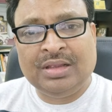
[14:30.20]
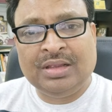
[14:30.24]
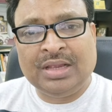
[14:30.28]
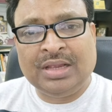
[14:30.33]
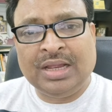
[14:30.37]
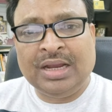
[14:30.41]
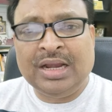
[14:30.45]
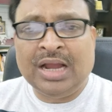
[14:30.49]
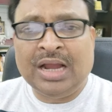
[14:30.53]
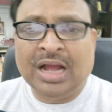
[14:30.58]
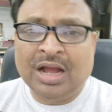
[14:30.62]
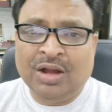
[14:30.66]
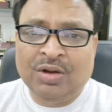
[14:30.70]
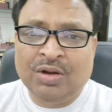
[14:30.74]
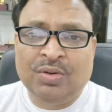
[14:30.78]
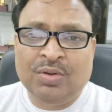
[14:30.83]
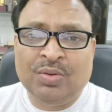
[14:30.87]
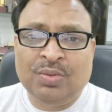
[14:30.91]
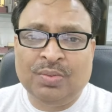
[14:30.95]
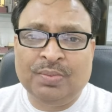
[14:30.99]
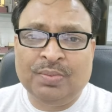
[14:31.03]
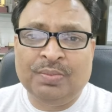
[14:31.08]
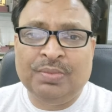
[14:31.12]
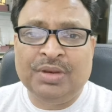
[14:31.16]
and
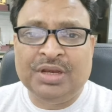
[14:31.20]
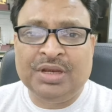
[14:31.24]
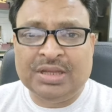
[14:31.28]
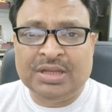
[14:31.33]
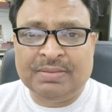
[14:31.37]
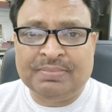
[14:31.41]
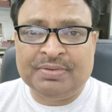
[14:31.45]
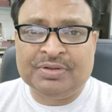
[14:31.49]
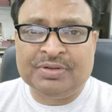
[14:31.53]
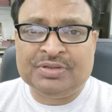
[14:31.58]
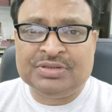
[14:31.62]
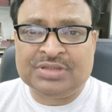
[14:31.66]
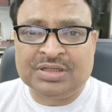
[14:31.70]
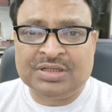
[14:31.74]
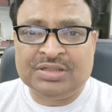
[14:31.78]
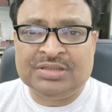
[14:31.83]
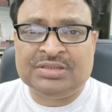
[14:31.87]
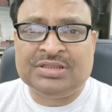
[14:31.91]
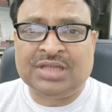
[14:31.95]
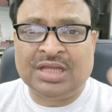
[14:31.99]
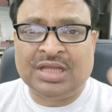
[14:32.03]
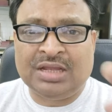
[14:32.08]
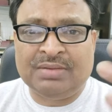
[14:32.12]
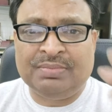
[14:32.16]
how media
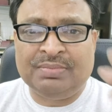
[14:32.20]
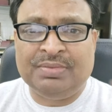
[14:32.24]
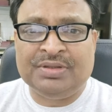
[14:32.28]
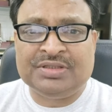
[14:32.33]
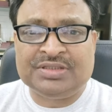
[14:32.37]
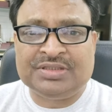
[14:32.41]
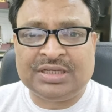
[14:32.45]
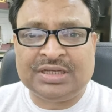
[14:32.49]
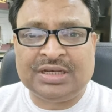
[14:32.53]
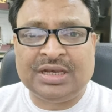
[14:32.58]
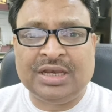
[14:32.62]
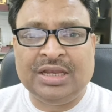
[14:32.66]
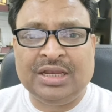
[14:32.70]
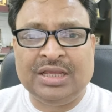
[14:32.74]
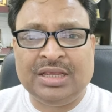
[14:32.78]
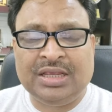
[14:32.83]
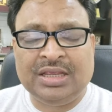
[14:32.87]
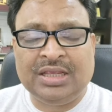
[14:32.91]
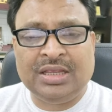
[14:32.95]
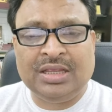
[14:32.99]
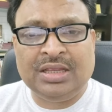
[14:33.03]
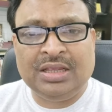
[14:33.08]
persons are basically